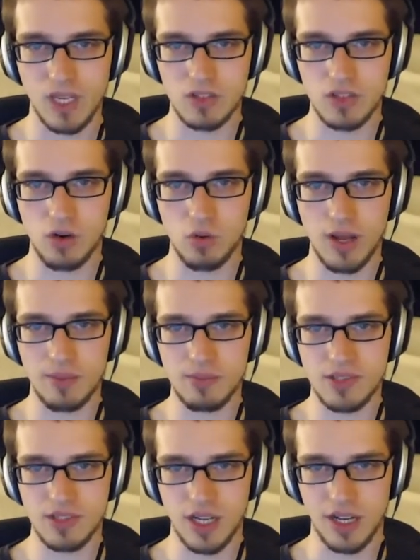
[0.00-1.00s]
it's all web
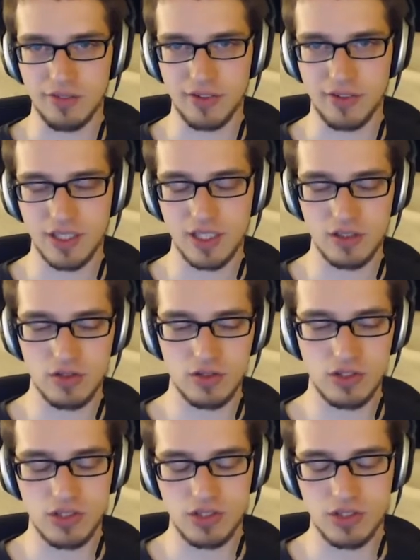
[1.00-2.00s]
stuff. I think it
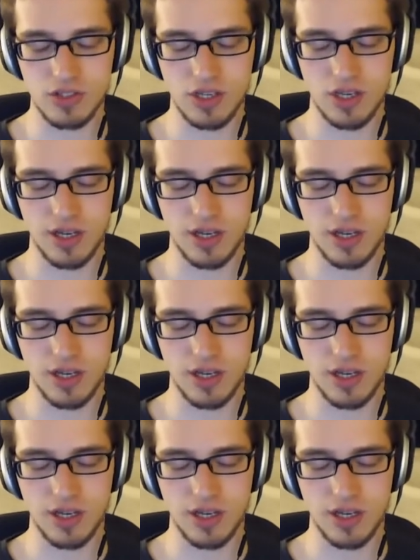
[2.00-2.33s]
uses,